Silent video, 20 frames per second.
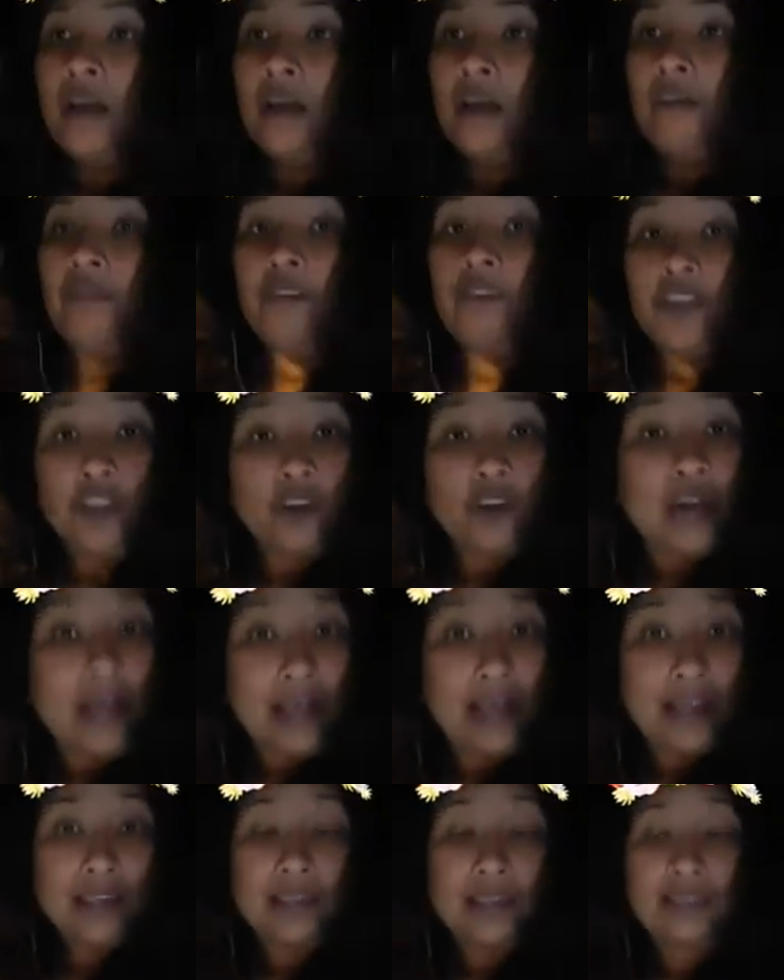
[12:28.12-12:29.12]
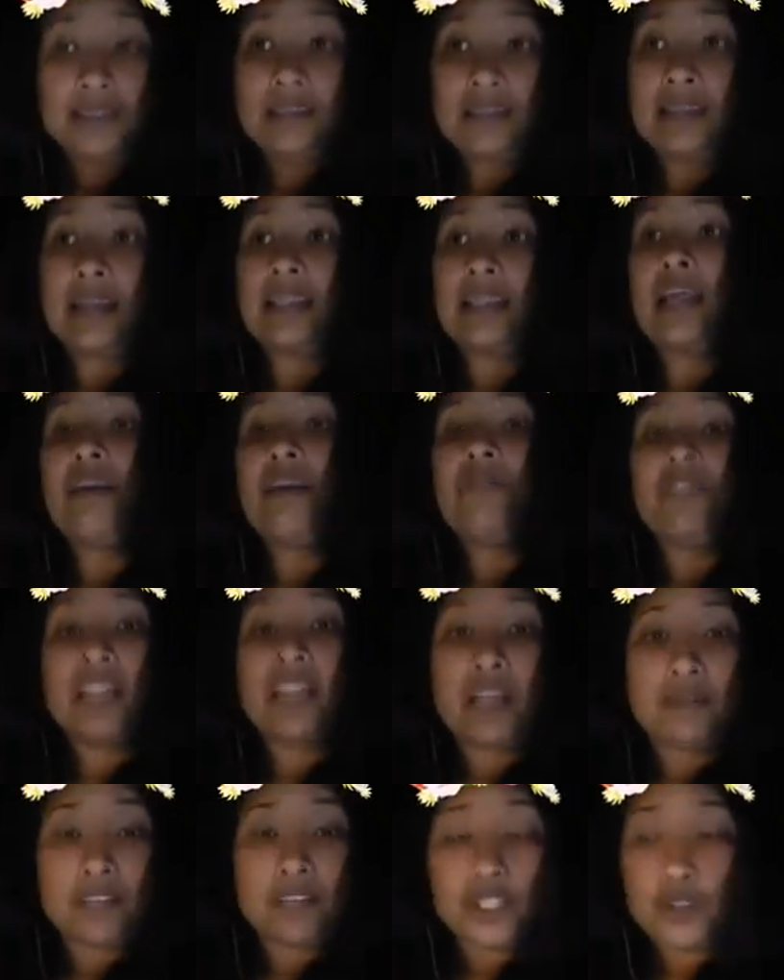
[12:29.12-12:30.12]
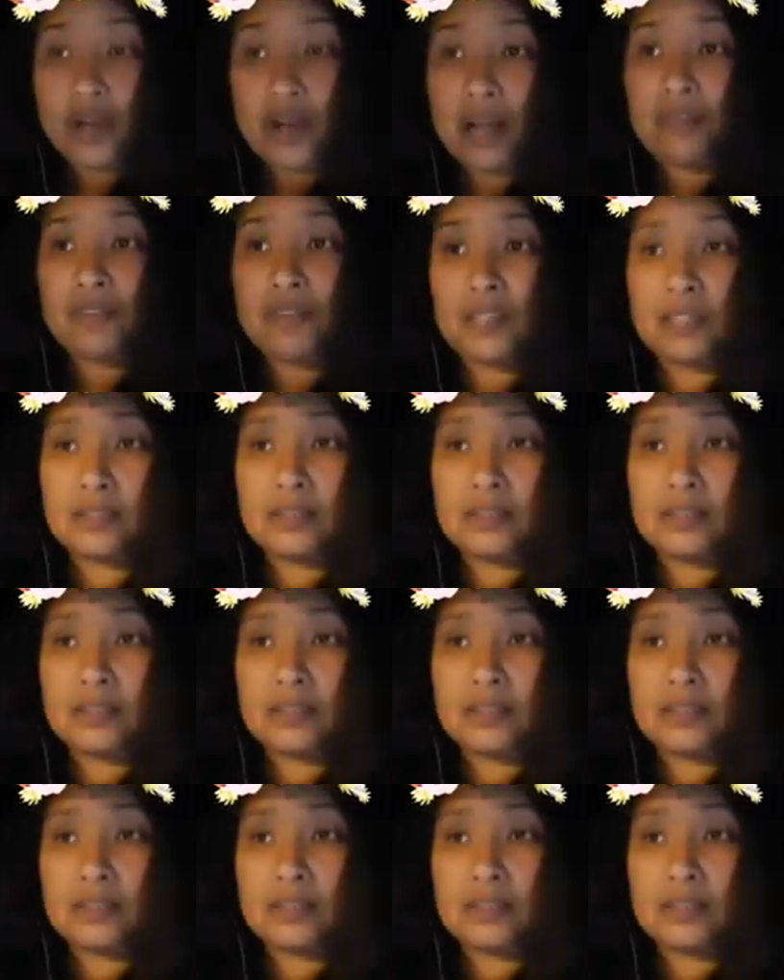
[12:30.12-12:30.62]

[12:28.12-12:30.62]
For you guys that have never traveled,